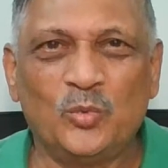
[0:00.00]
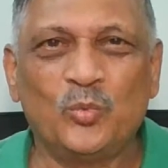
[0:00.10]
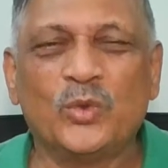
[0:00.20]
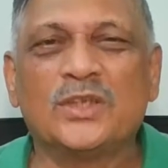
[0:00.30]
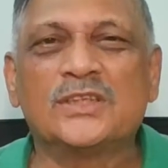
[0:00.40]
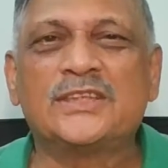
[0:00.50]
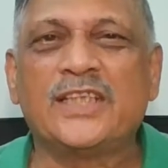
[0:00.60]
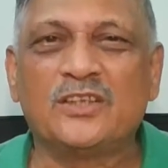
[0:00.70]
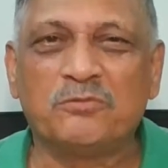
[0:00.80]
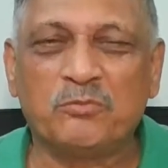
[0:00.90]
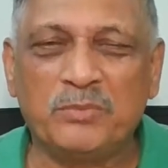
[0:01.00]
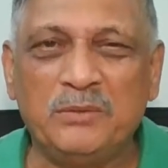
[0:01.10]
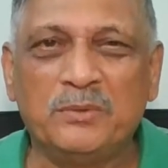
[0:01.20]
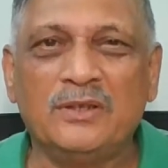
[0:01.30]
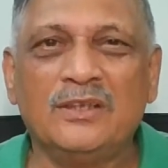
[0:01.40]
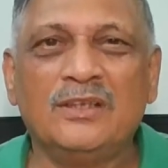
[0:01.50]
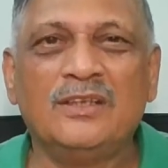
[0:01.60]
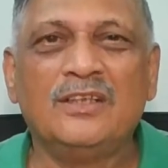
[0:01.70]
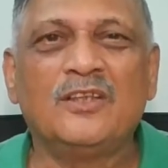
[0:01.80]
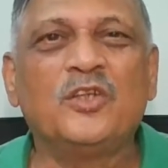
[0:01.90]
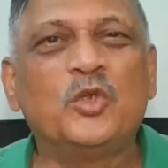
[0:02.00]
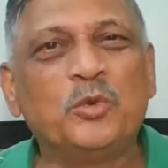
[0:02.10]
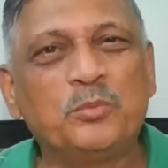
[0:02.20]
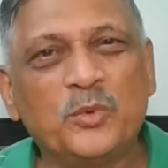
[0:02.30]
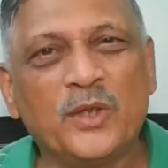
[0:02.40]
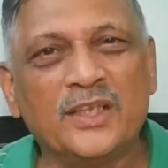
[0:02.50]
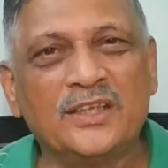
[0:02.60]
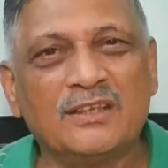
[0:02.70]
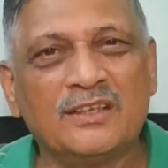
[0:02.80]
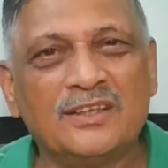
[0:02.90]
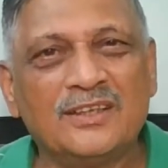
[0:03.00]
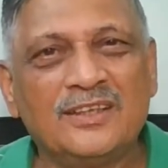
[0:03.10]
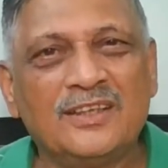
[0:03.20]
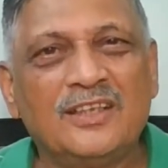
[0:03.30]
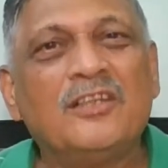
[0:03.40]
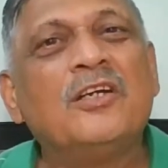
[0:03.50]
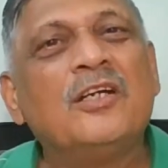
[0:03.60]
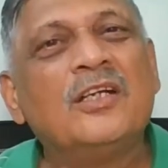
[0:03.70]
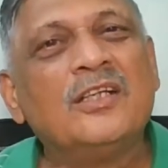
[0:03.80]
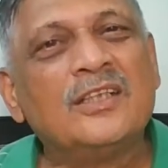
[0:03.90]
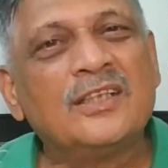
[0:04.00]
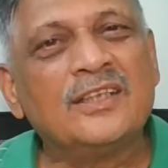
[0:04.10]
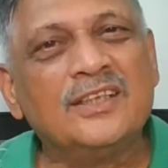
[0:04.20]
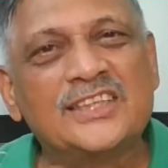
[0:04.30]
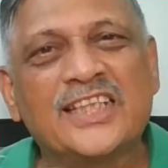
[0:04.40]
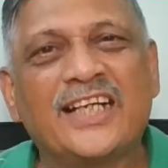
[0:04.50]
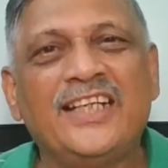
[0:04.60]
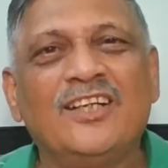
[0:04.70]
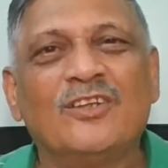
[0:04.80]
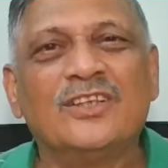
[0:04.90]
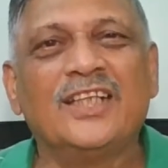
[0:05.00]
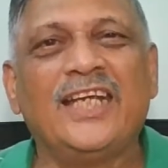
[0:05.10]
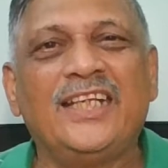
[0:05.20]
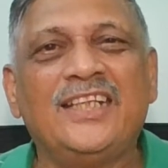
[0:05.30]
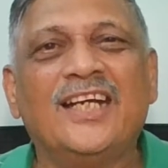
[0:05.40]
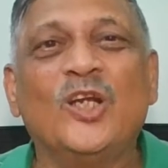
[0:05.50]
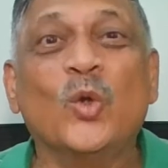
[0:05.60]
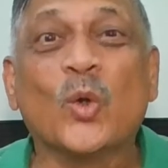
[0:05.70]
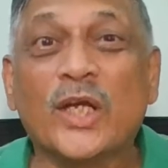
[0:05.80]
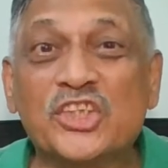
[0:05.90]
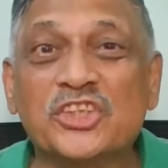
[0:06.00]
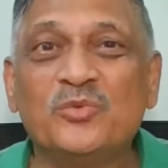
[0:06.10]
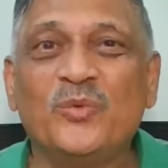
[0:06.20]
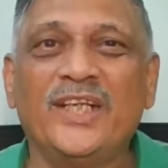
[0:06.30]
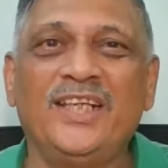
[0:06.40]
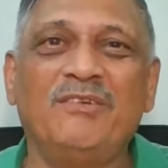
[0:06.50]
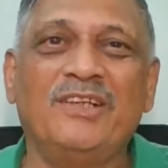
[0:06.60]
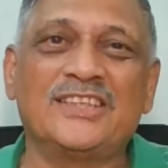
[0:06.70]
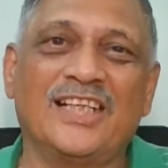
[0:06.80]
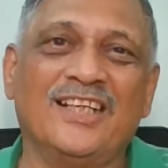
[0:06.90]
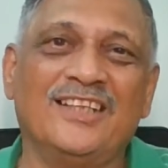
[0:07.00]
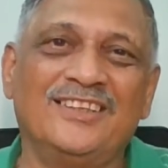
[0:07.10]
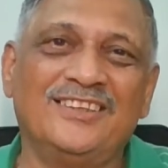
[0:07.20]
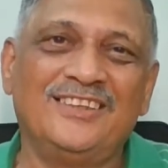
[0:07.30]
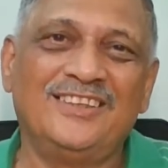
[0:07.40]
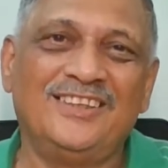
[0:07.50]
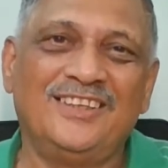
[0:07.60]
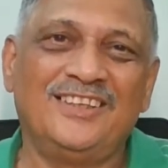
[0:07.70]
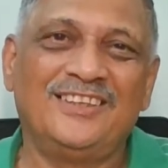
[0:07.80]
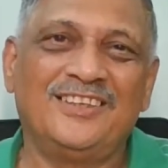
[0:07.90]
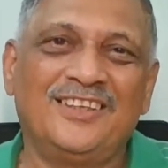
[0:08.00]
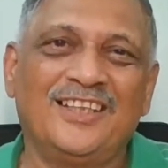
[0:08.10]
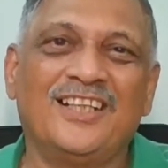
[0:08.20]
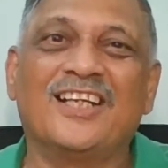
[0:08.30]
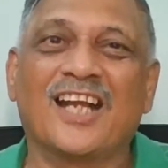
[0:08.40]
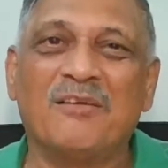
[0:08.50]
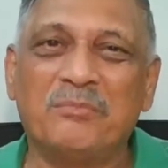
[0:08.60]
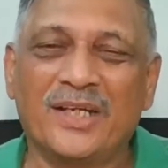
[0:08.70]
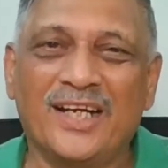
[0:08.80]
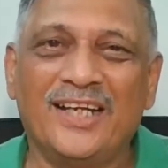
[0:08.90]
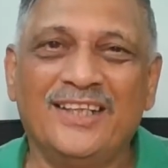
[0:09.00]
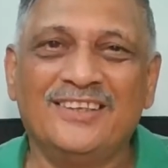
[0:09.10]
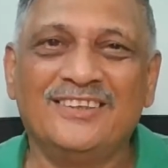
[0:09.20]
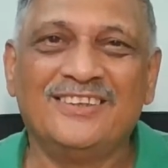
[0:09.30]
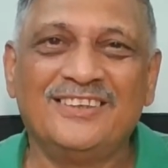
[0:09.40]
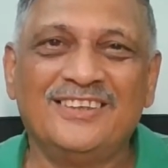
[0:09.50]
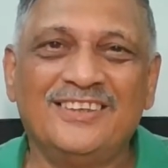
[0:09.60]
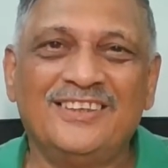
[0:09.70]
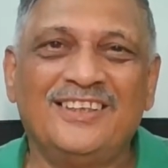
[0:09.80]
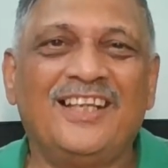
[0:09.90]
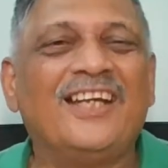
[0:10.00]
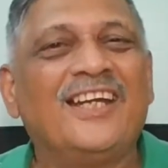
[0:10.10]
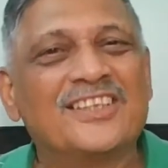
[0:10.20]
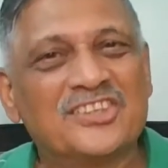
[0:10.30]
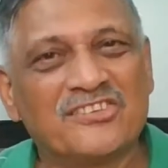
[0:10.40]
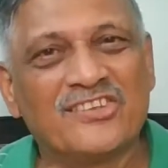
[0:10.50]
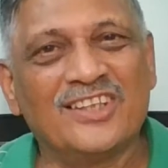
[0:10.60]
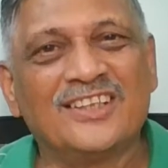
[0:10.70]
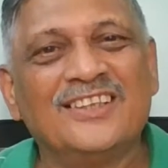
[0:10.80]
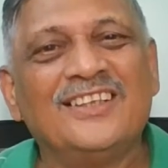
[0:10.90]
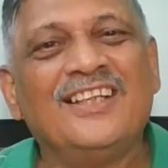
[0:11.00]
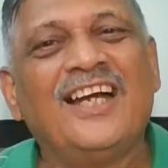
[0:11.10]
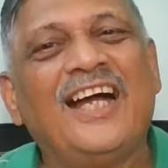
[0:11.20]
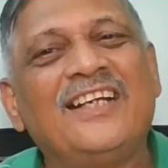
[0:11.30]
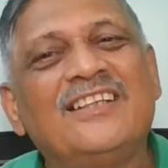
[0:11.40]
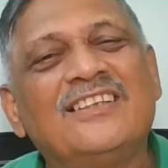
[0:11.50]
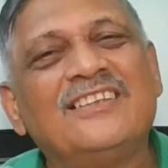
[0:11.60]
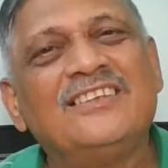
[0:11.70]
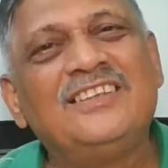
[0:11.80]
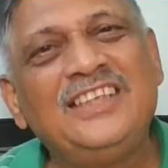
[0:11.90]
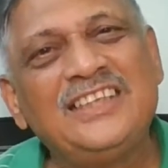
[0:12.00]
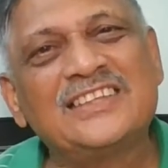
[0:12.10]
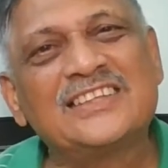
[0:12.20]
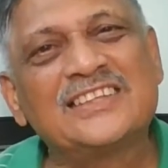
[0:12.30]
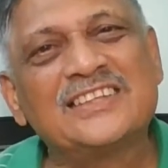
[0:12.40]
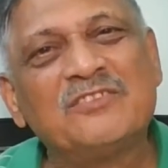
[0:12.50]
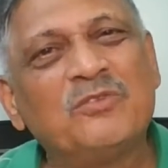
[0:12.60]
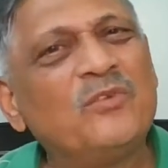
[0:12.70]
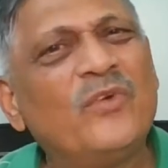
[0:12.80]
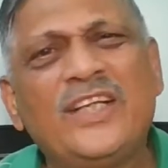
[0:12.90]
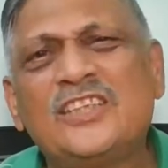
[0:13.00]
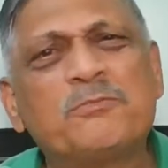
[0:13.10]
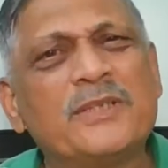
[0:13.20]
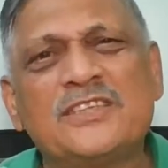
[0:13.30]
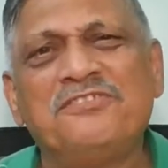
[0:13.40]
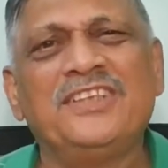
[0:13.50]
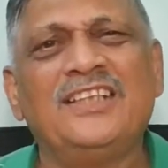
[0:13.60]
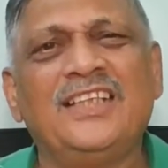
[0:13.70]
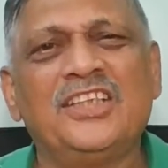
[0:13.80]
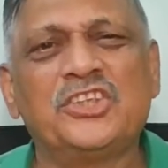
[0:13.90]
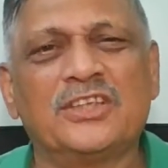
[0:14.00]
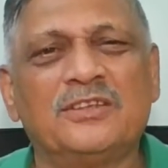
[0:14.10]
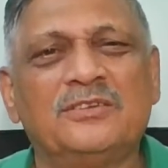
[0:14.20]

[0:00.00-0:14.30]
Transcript: with a set of people grouped together, deciding on the area and location where they were sung, Gramya Gayan, etc. And these were very specific in nature.